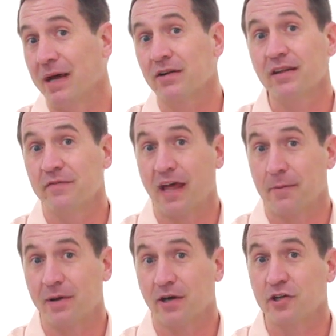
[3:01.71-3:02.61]
better live
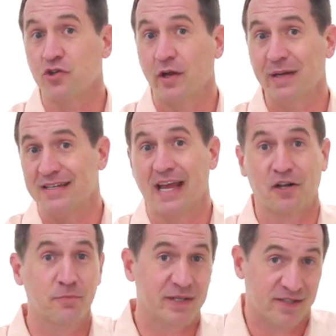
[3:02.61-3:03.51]
that American dream and
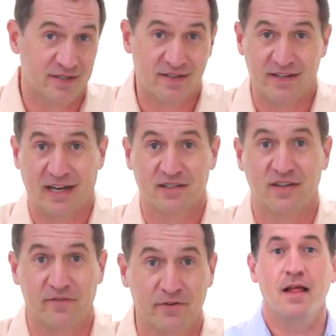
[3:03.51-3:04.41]
take your business to the
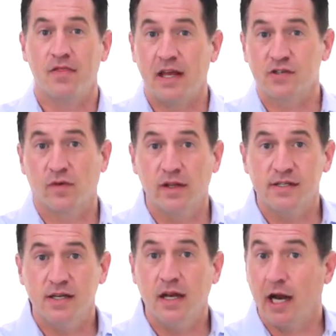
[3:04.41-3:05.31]
next level. Thanks for
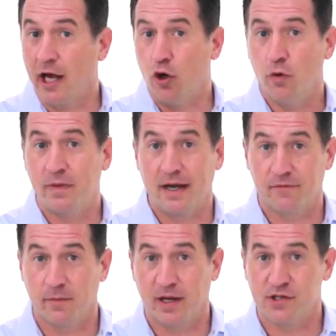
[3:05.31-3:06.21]
listening, and I hope that
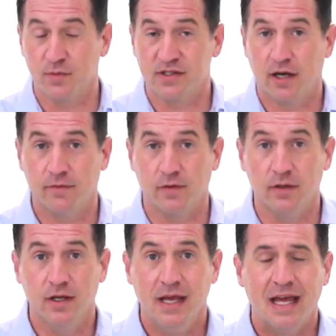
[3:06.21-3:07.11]
information was
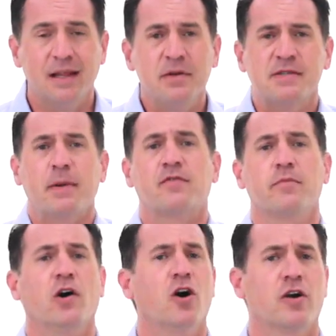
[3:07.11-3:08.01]
helpful. And let me speak
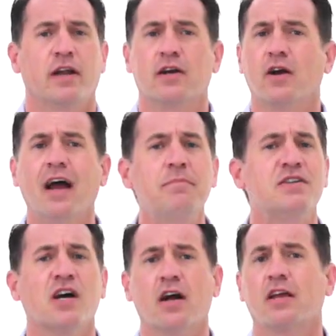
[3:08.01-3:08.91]
from the heart here. I've
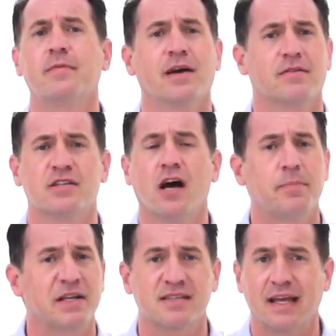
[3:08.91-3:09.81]
been talking about
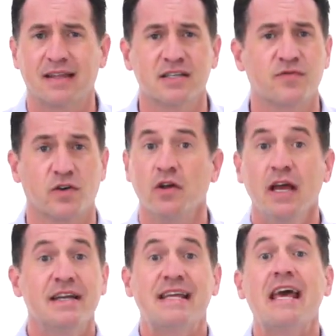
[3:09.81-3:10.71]
topics like this for
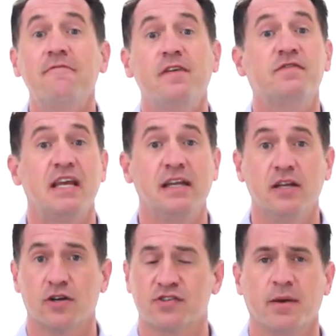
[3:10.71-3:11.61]
10,
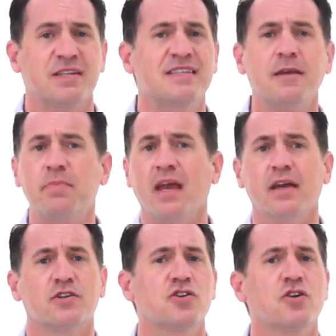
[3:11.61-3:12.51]
15 years. I'm a
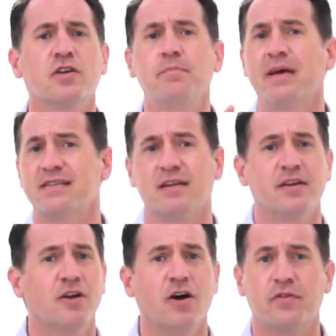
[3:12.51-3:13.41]
CPA, attorney,
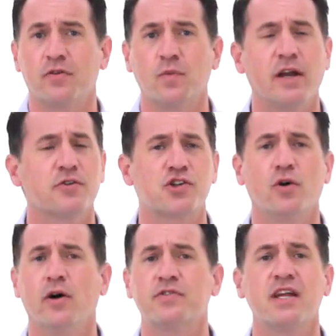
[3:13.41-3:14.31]
best-selling author, radio
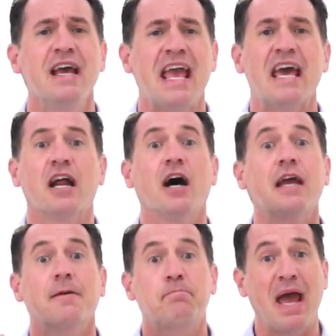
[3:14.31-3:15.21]
show host, and
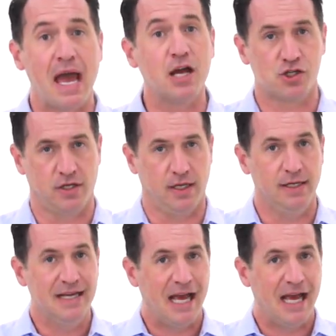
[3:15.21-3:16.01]
I am passionate